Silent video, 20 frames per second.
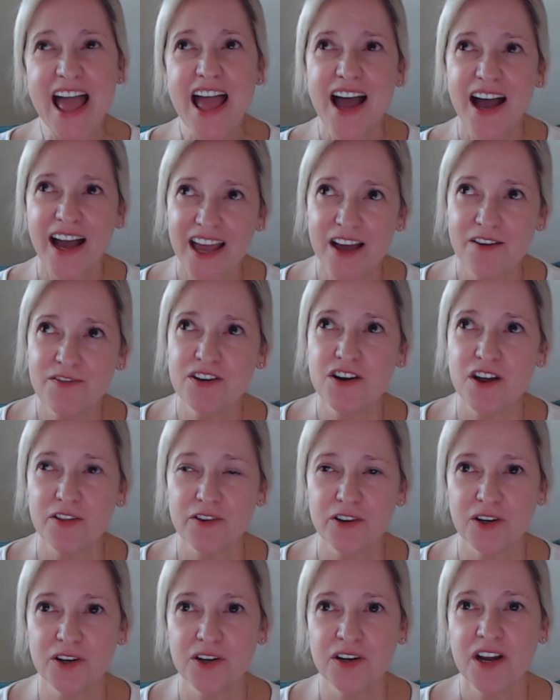I have
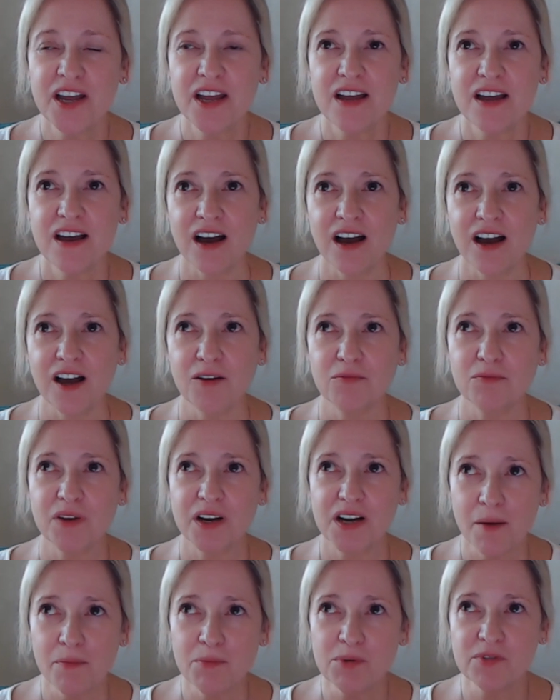a
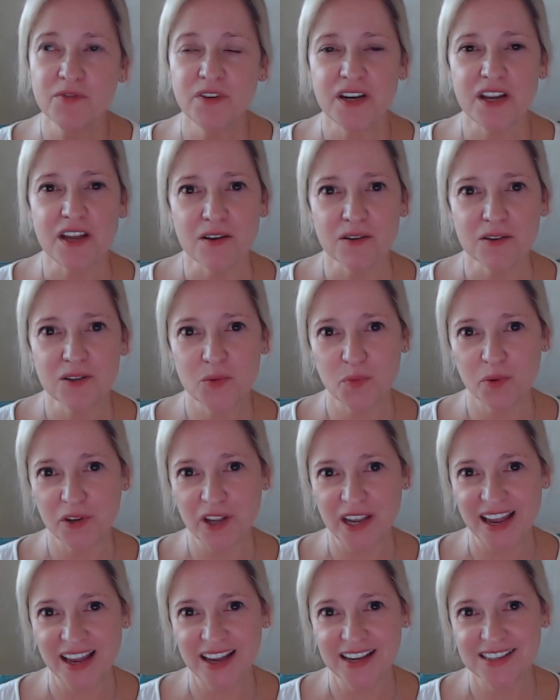couple of videos
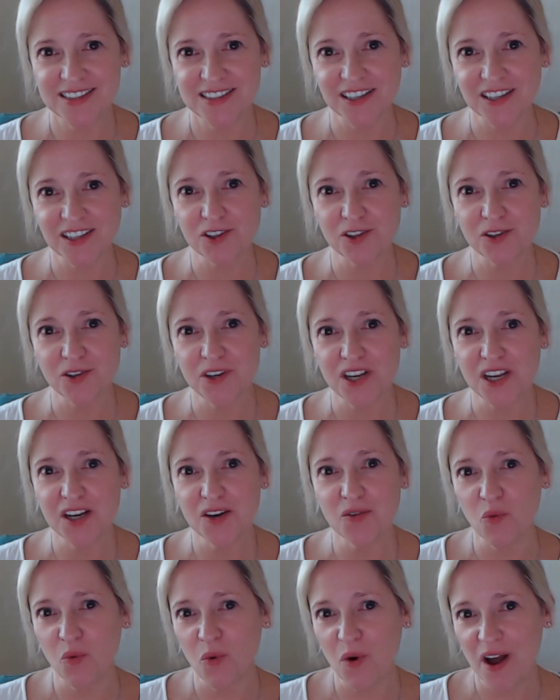planned, including
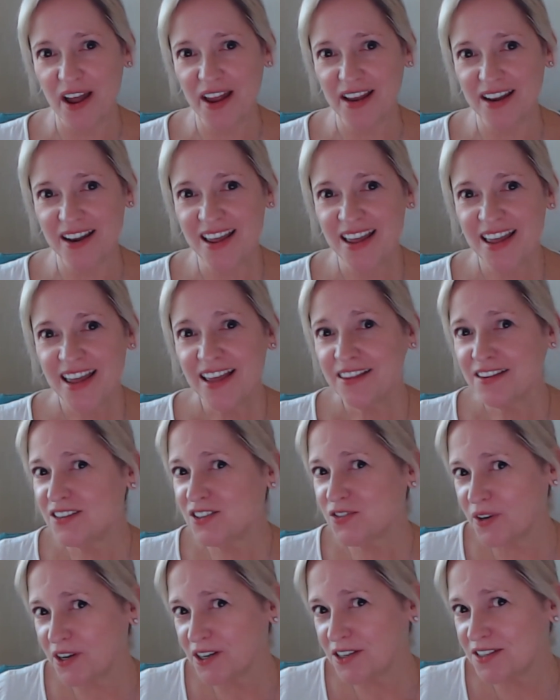one that's
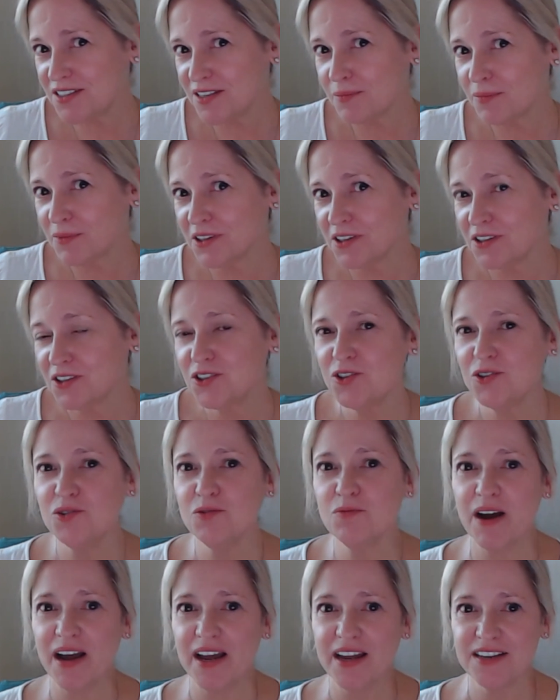very similar to
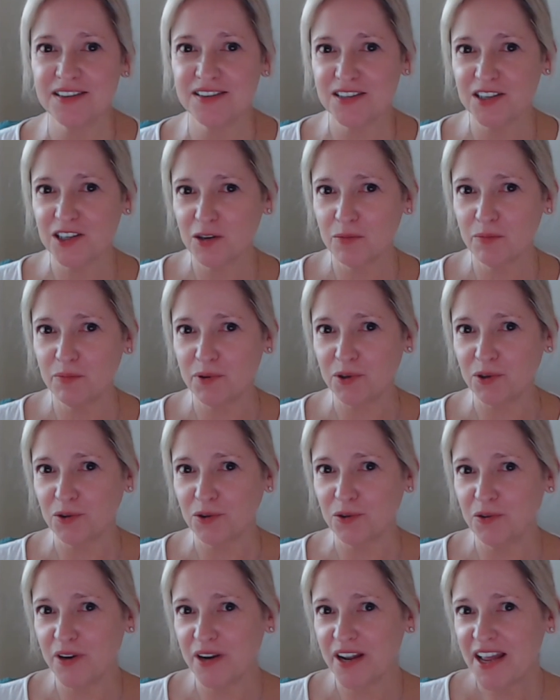my Sarah
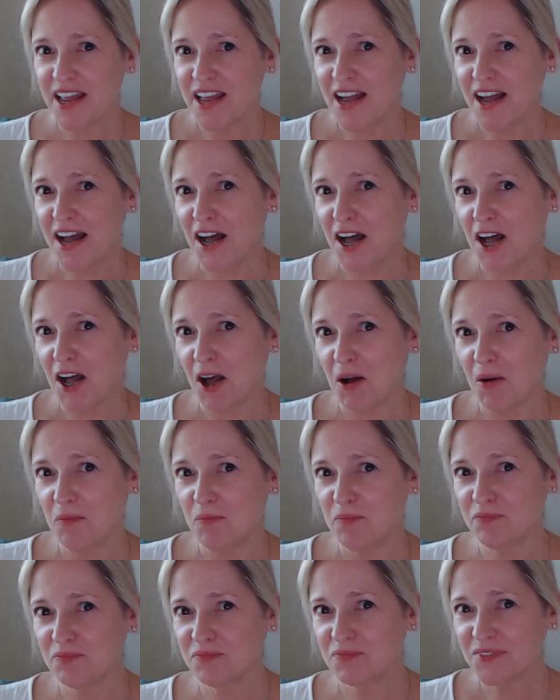Boone
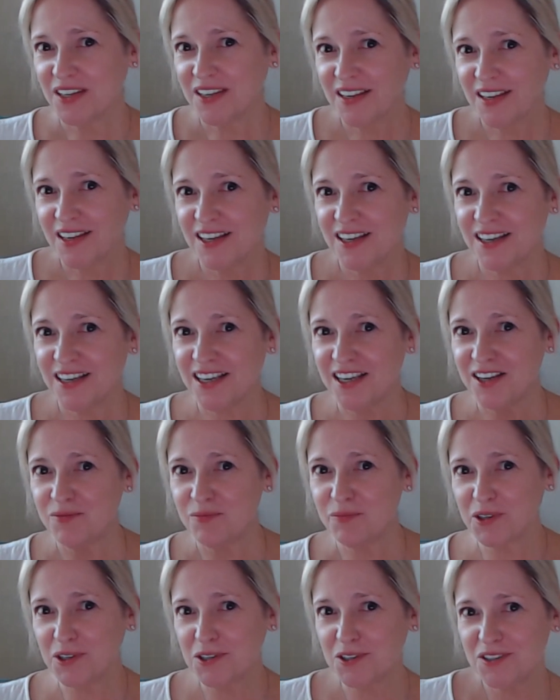um,
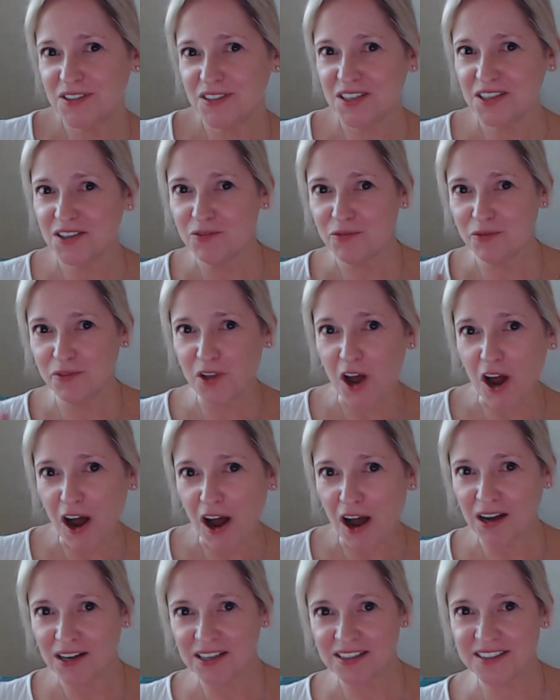in-person
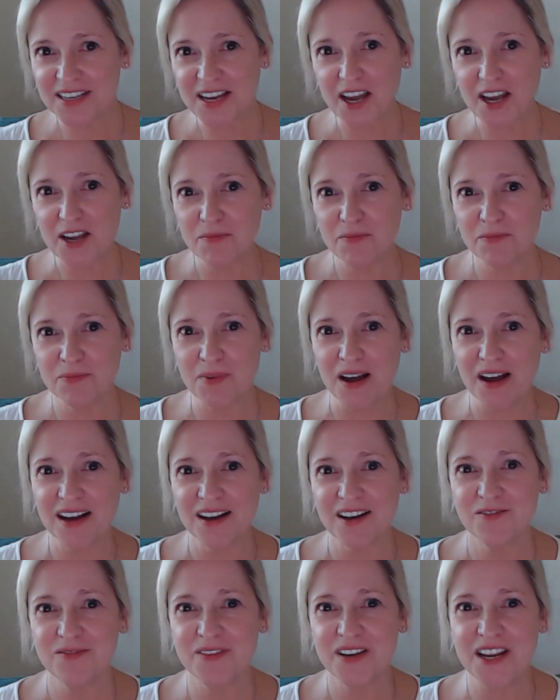vlog type
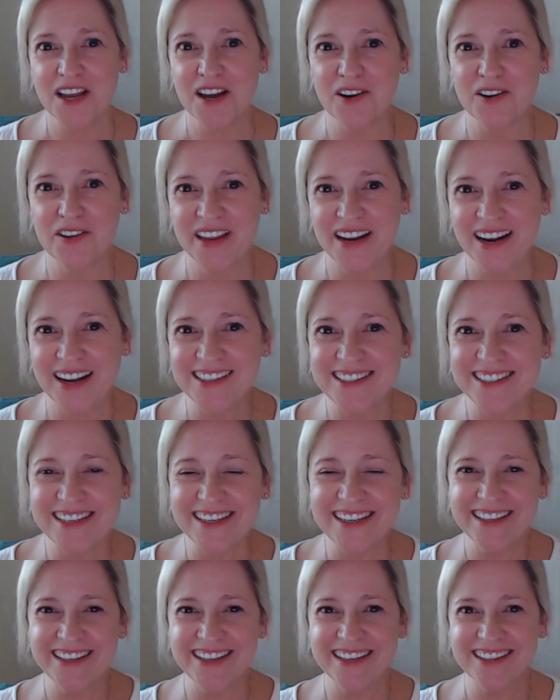video that I
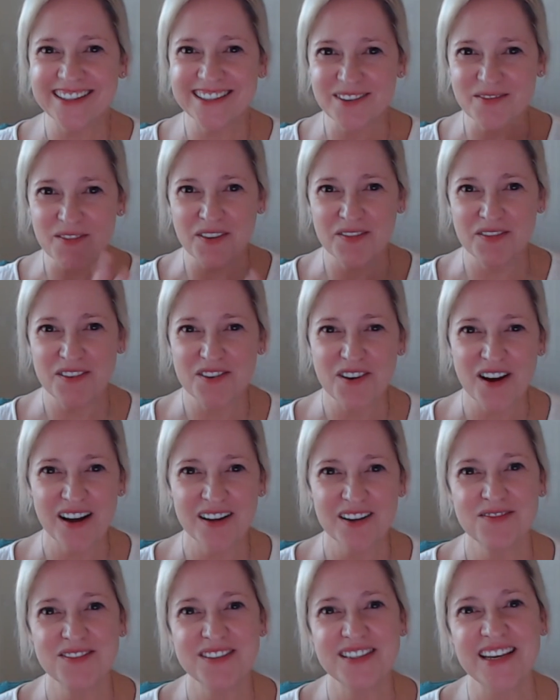did that some of you
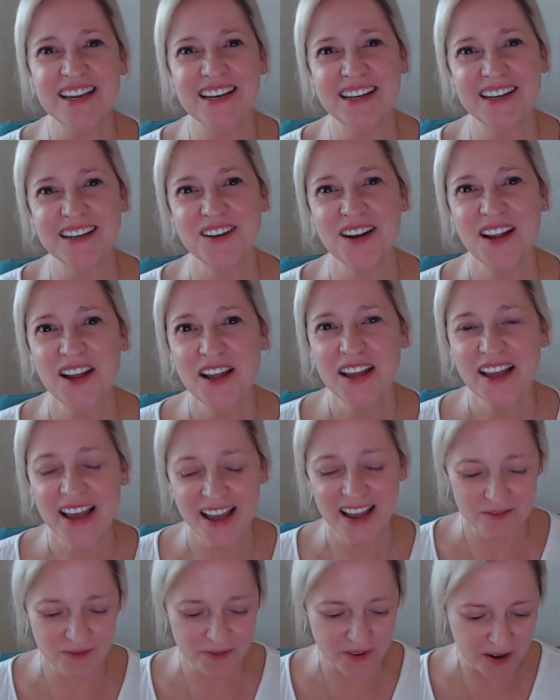all have seen and
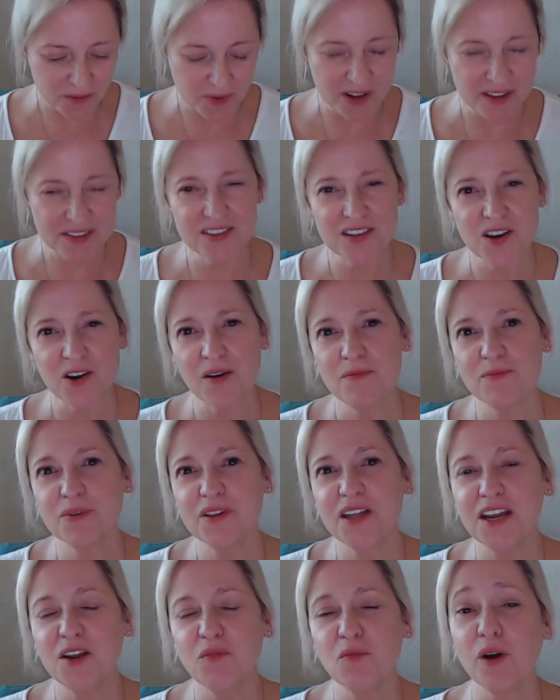had fun with. So I'm
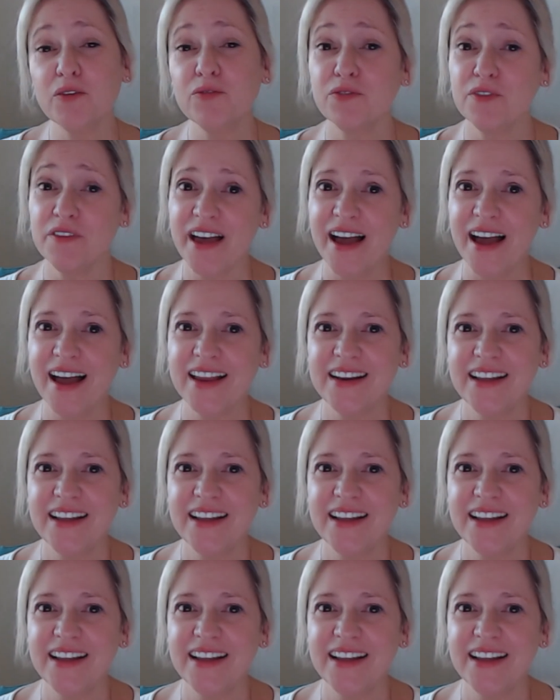planning one for that.